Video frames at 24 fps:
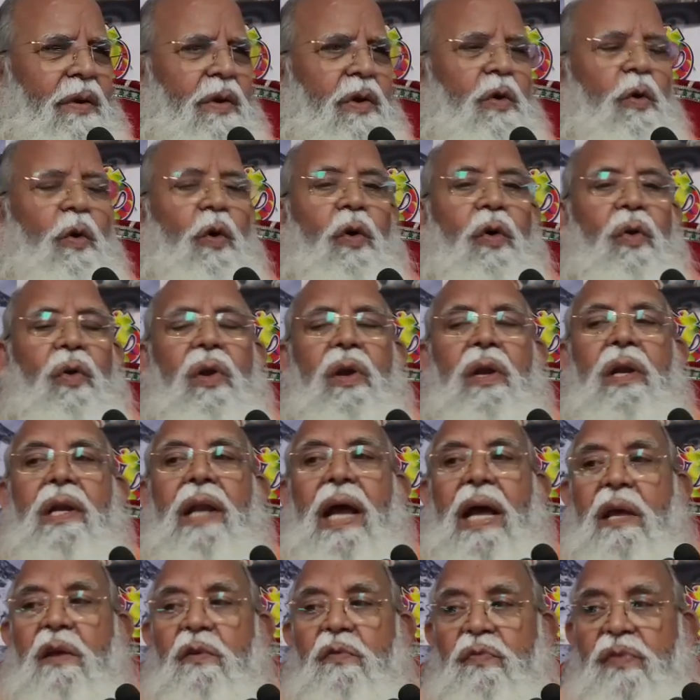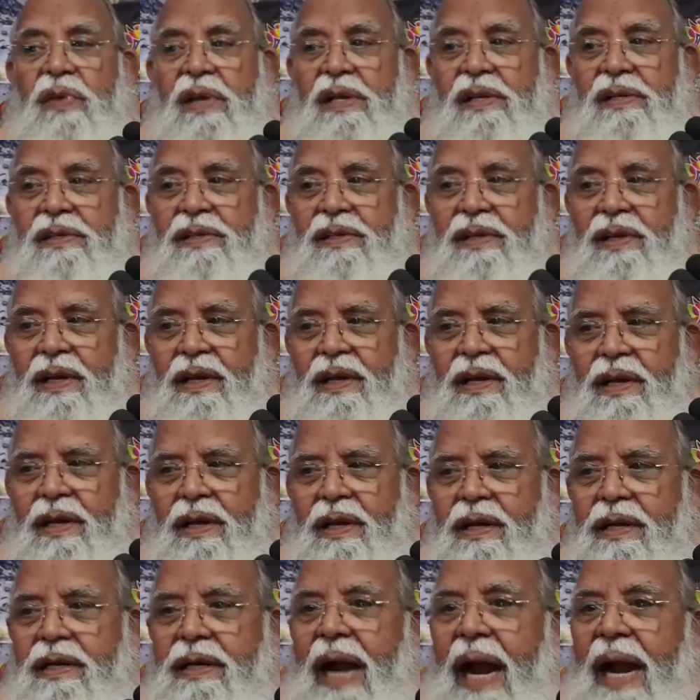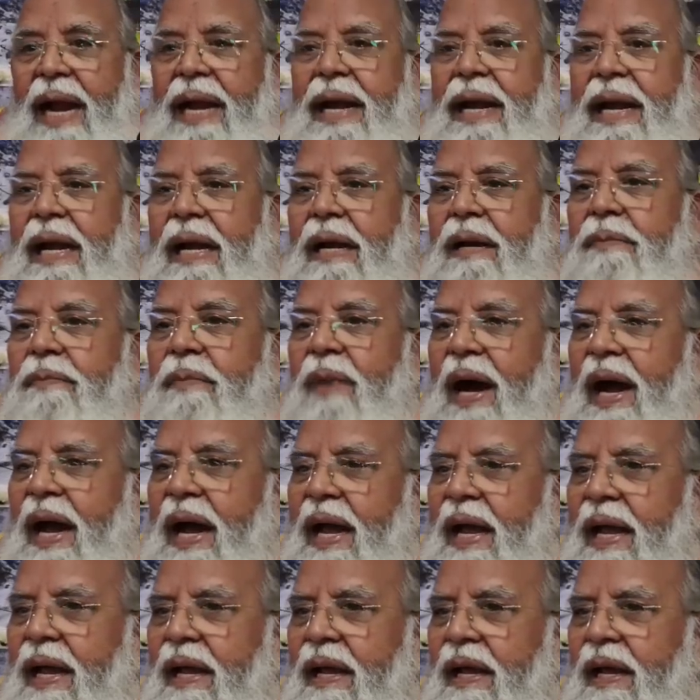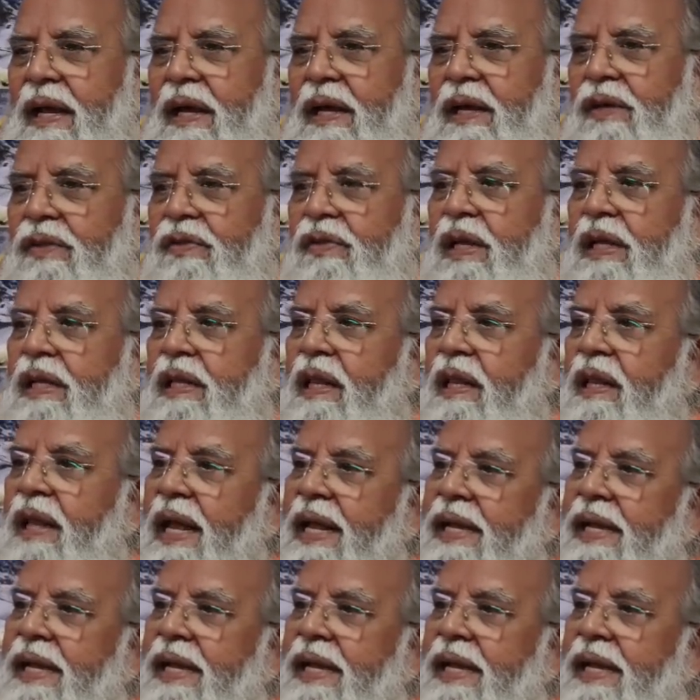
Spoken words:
Our whole life is guided by these